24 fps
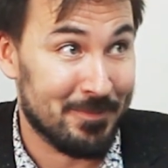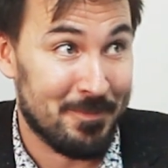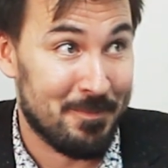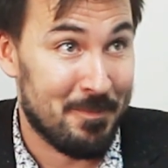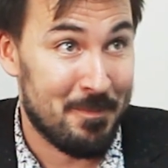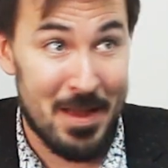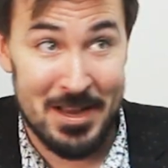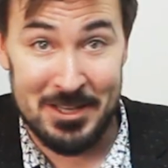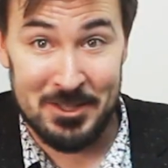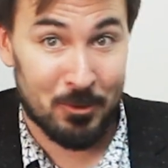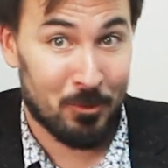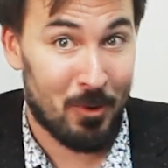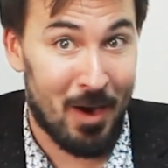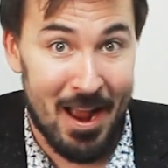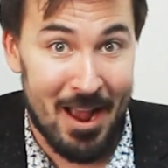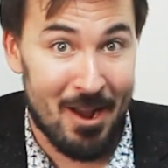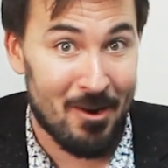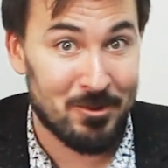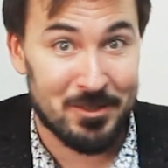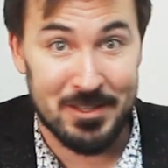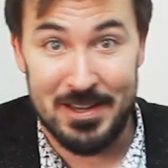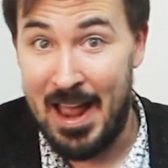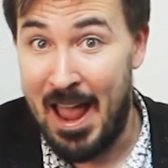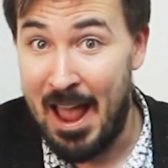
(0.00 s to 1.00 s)
mess
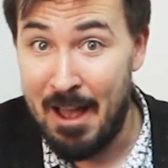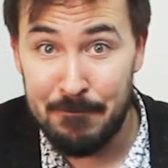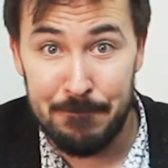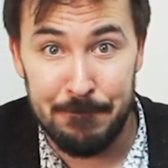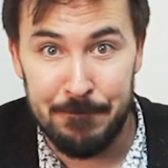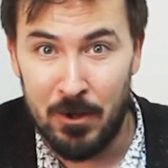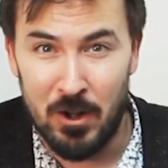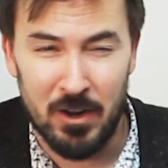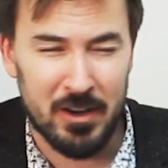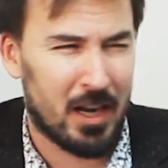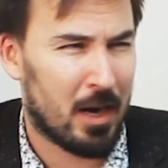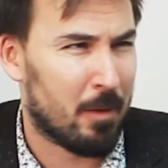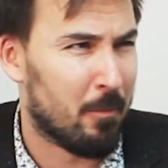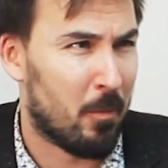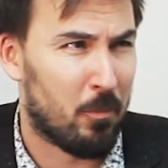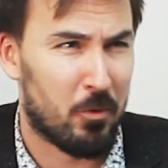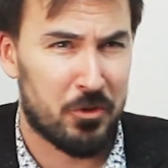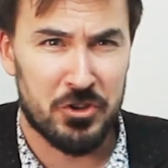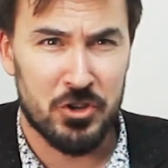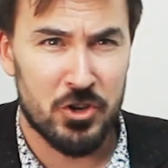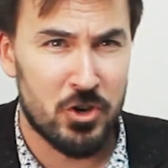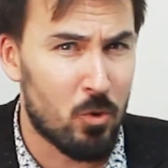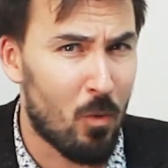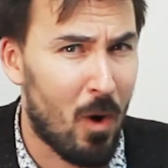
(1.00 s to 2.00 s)
around and have fun and come up
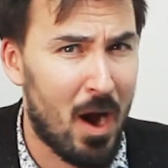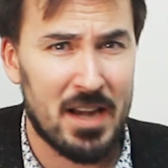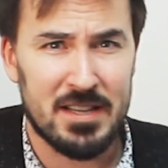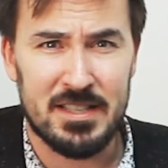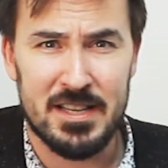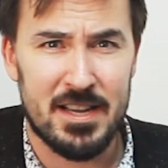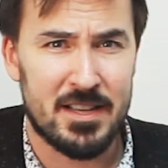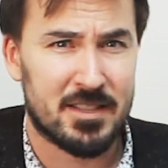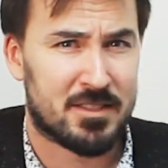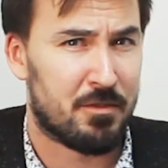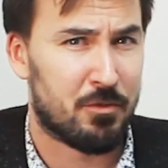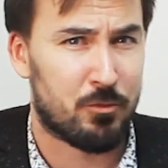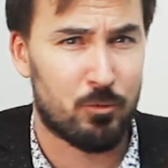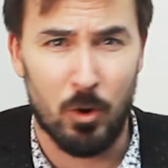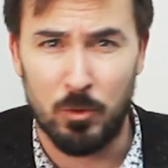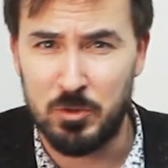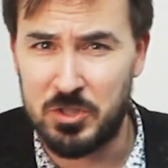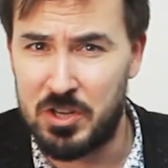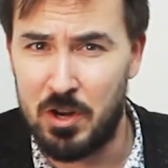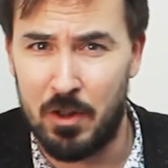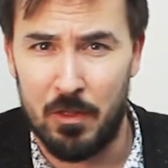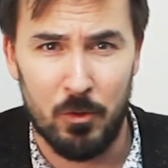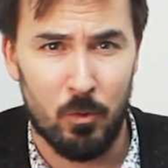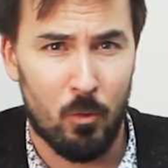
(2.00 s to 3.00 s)
with new ideas and throw
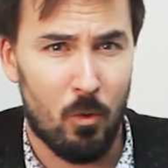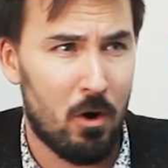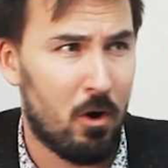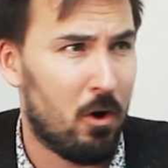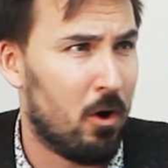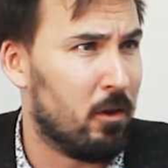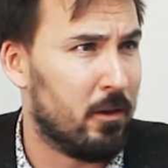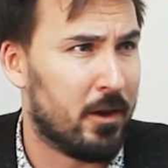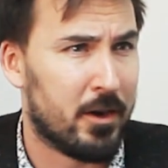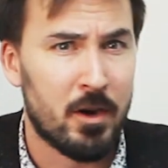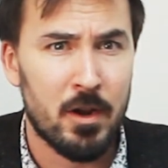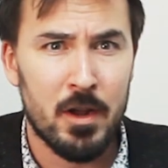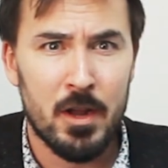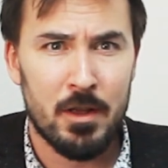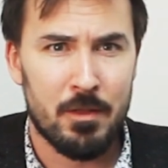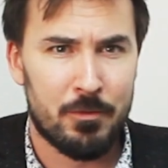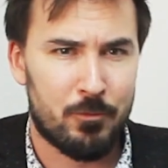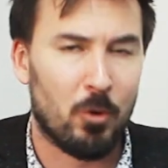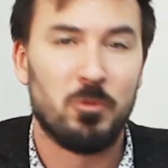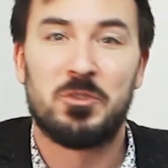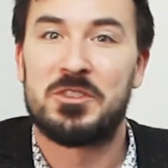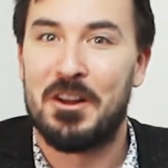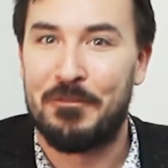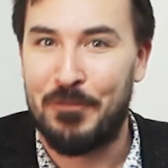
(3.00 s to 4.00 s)
stuff on
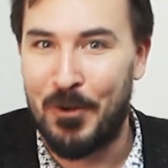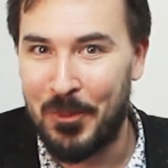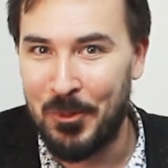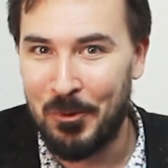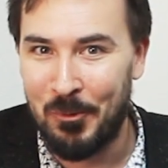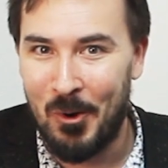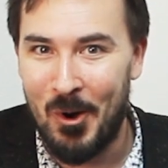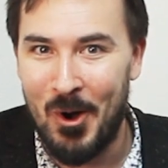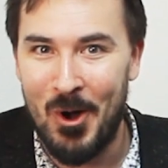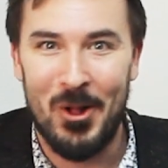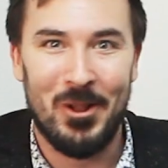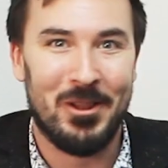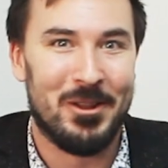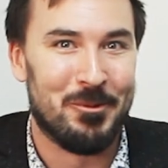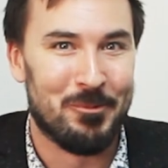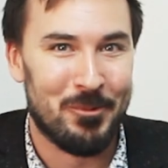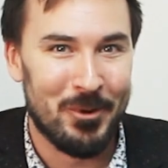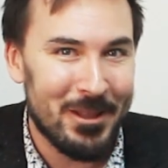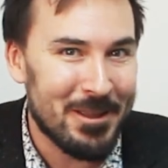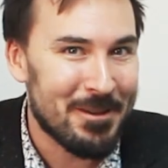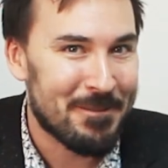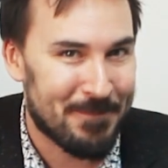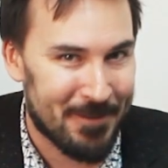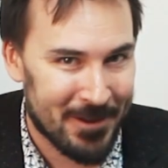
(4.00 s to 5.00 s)
the wall and
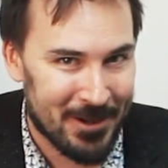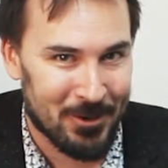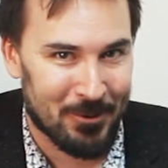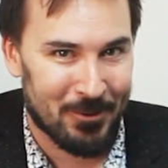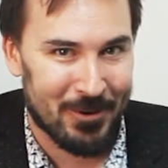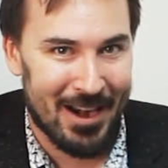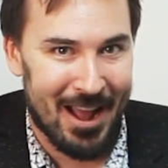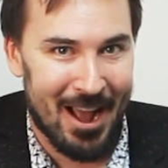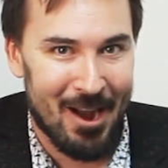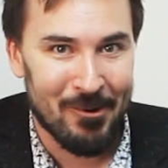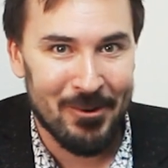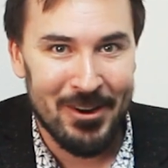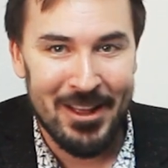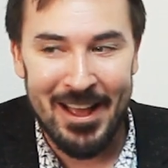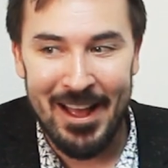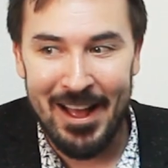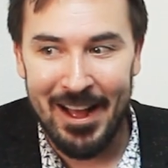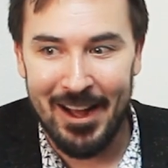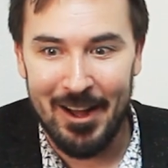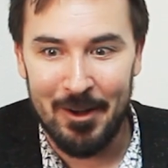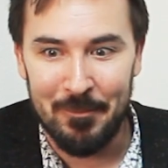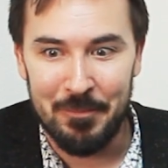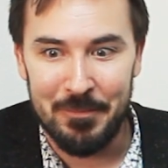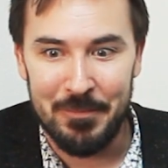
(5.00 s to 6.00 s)
really figure it out,
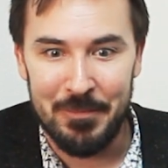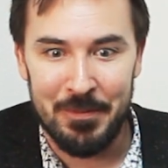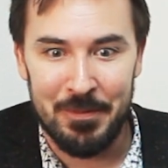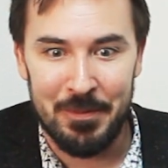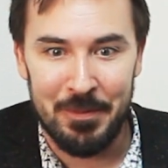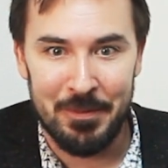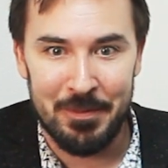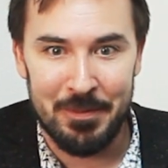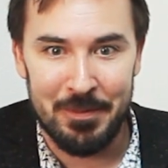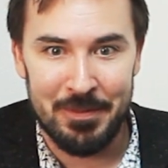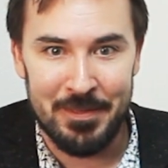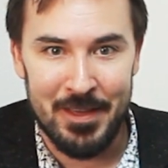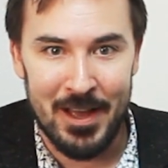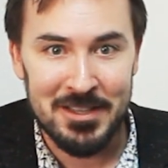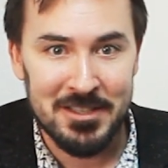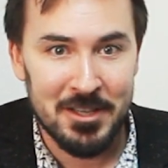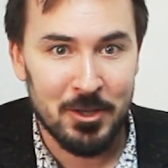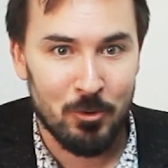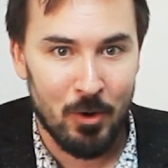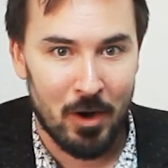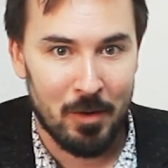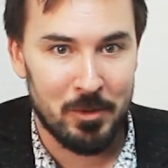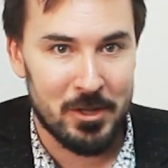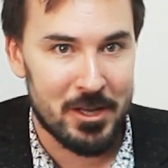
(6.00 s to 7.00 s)
that's
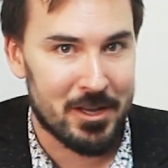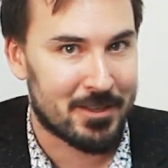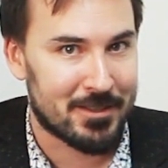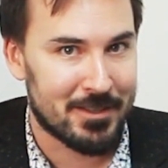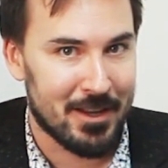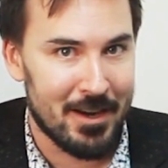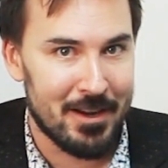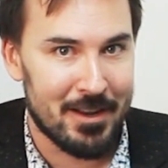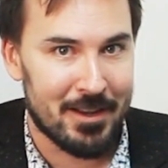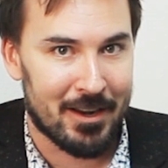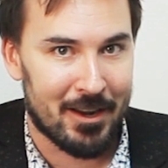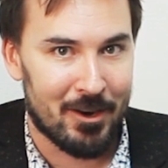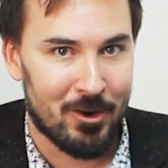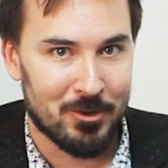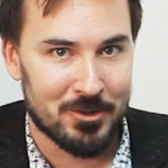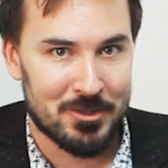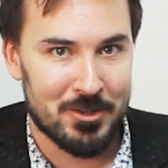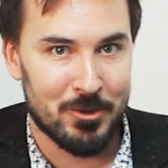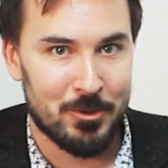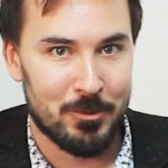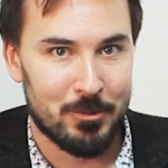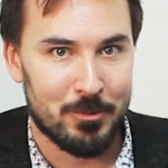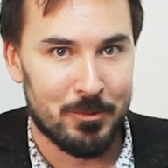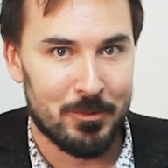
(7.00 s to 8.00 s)
incredibly exciting, and
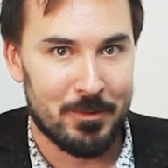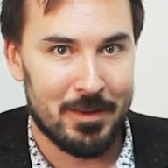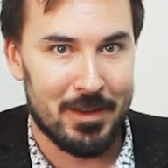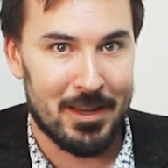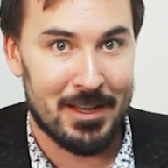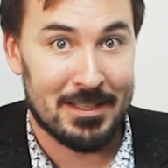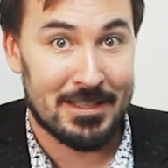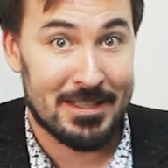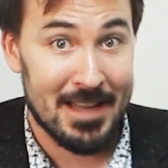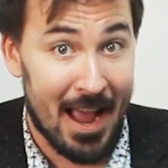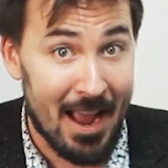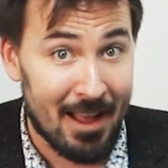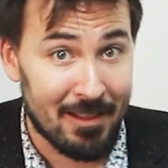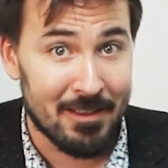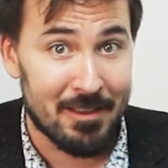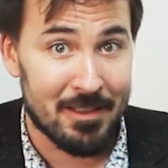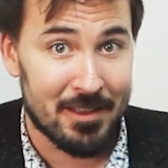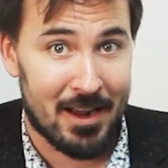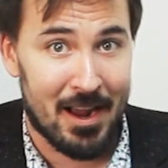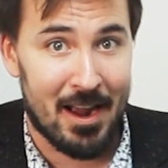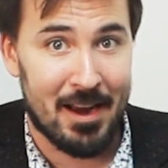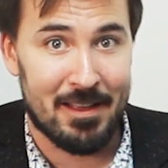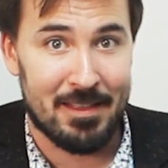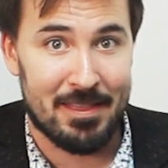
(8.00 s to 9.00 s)
also exactly
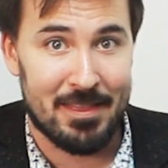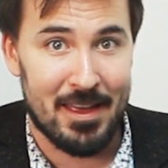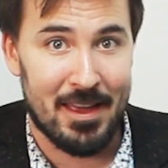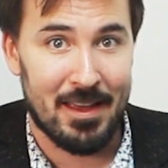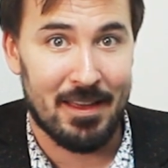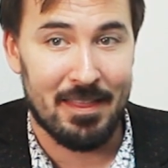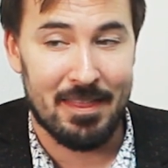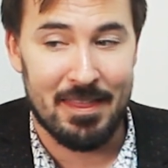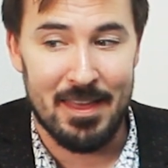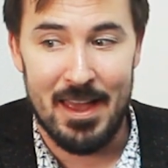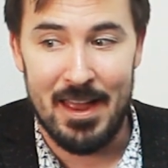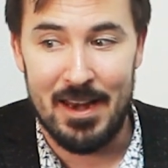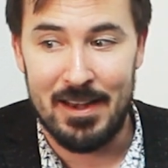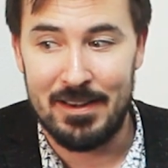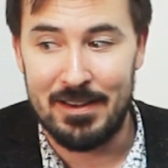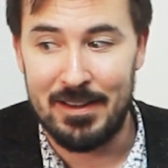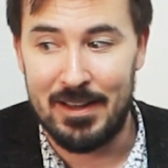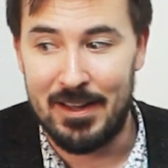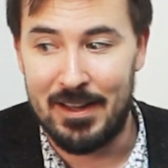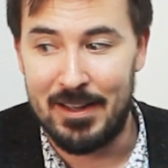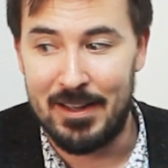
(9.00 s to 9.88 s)
the kind of thing that